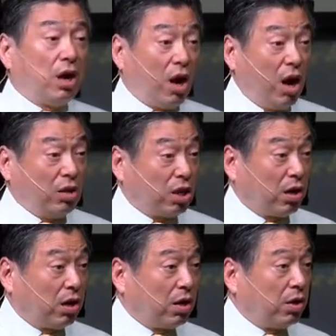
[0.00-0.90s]

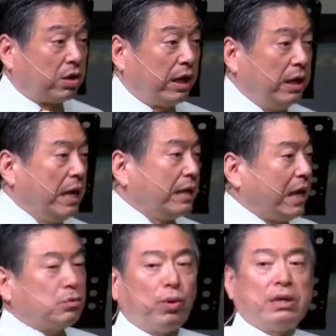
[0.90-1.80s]
altar. Okay,
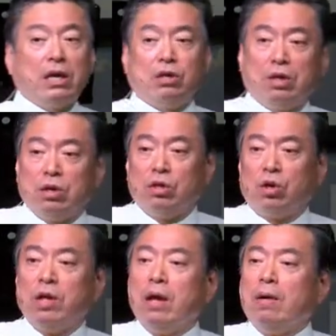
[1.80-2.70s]
that's what they, you
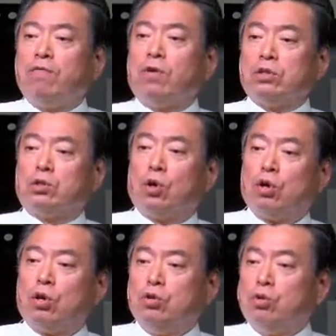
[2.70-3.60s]
know. For,
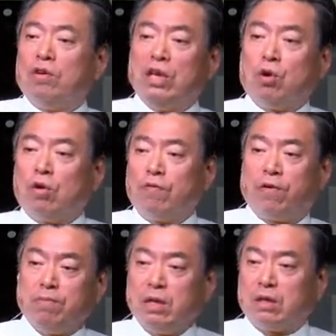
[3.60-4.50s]
so, you, in order
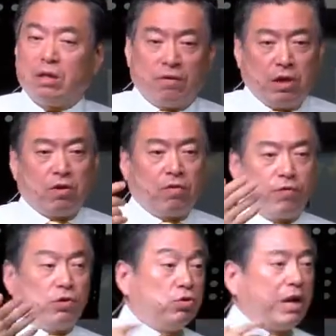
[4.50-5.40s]
for me, in order
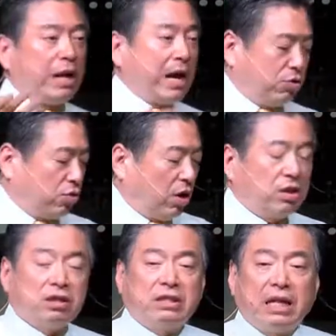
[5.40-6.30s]
for you and I to
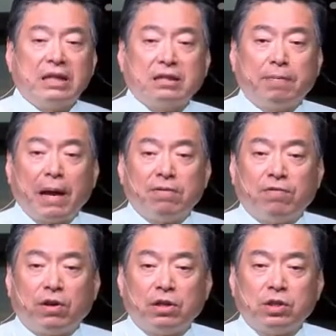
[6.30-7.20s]
understand this Bible
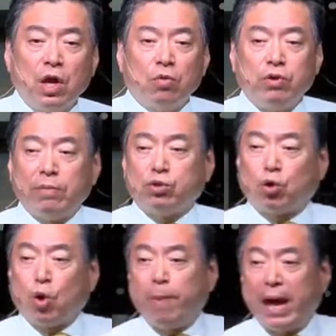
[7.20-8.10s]
verse, we have to
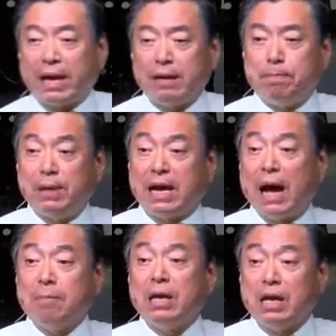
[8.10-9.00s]
go back and
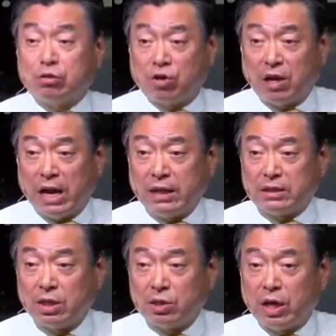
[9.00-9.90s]
become
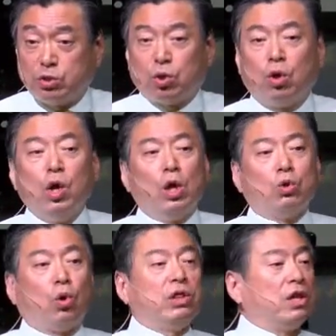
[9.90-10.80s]
Israelites. Okay, so
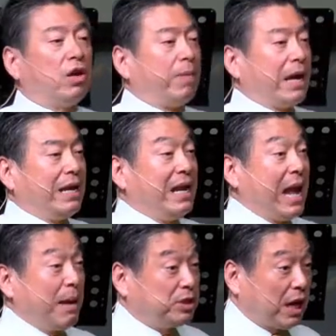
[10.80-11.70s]
don't think about
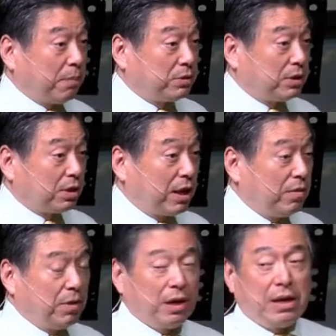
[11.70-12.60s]
lamb chops, okay,
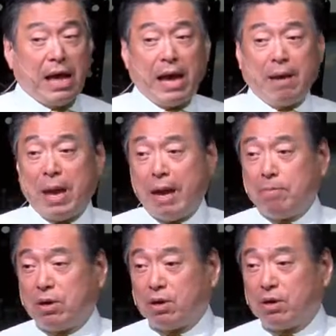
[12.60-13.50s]
a lamb
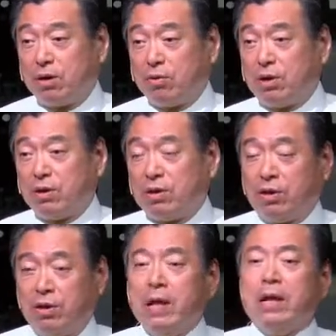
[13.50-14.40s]
hamburger, or you know,